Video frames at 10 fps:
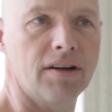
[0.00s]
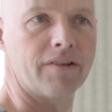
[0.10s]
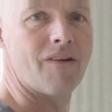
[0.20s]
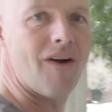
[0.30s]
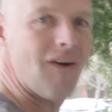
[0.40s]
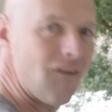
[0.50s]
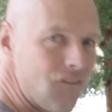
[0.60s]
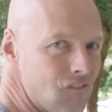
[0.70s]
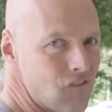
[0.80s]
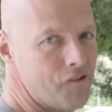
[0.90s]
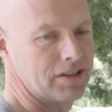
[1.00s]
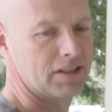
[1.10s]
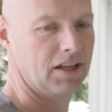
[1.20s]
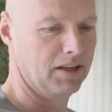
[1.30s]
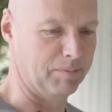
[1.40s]
Favorite professor?
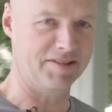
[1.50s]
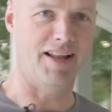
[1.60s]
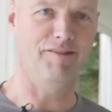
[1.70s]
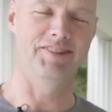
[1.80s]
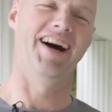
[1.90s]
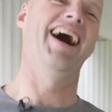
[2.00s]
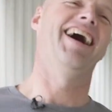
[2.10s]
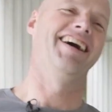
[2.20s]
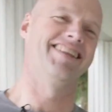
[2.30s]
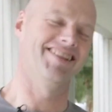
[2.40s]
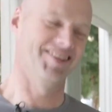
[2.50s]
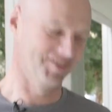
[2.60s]
Myself? No, ah, just